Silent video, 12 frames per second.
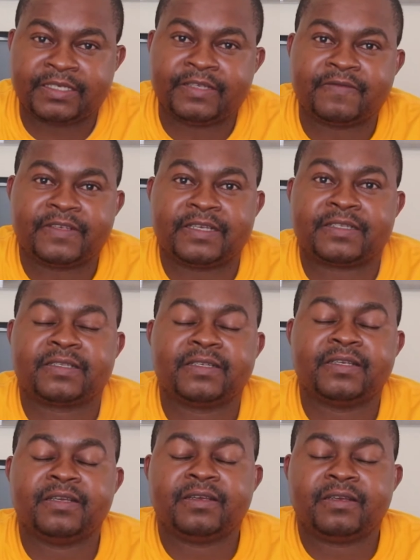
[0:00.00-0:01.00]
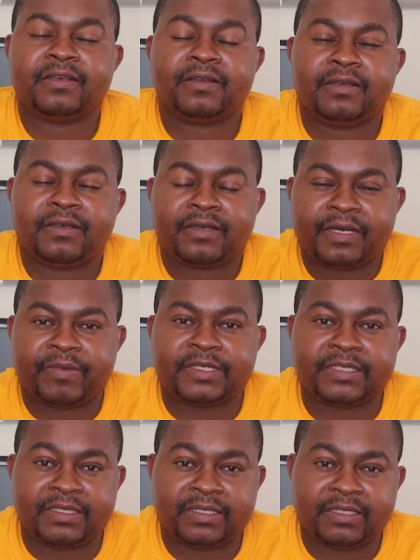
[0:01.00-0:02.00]
gives us a
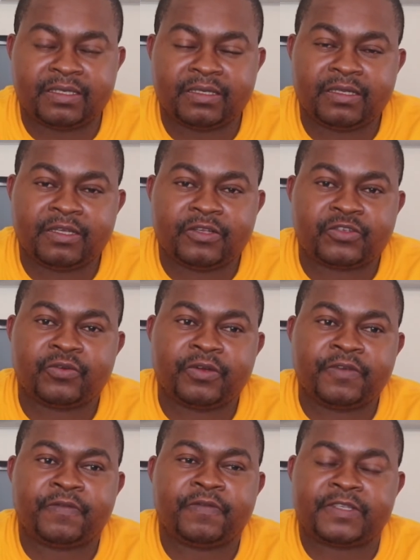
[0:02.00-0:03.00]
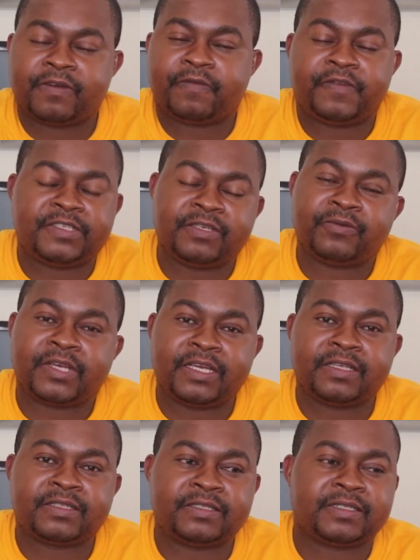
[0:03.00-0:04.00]
capacity. So if sulfation
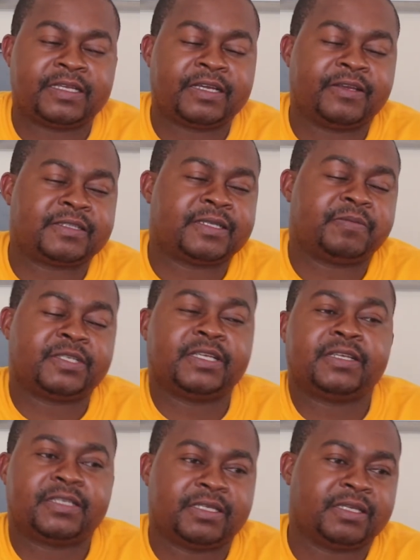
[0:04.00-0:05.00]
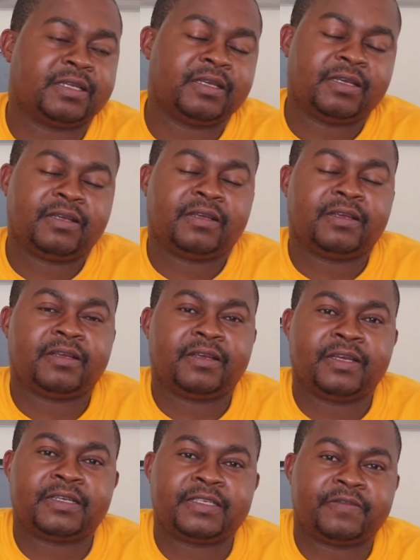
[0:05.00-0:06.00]
occurs, it's like you're subtracting
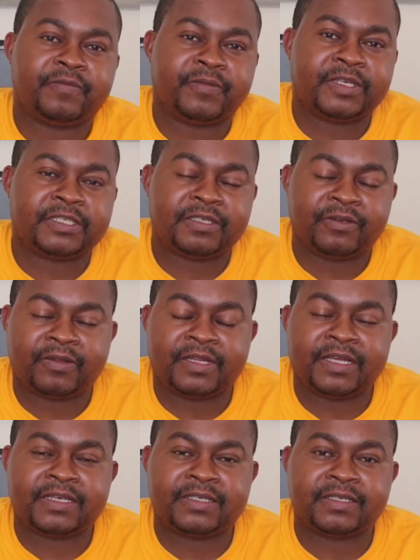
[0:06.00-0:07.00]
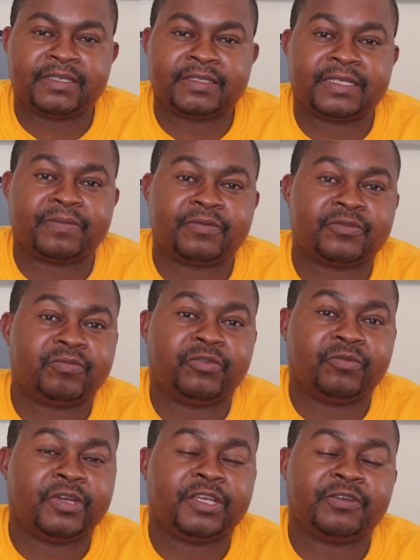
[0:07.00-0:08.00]
active material that is supposed to be
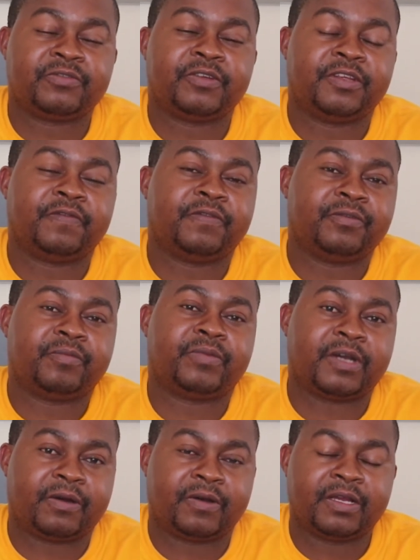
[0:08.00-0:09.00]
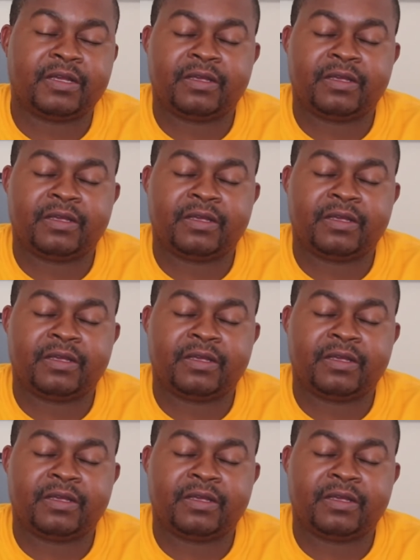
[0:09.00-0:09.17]
working to give you power,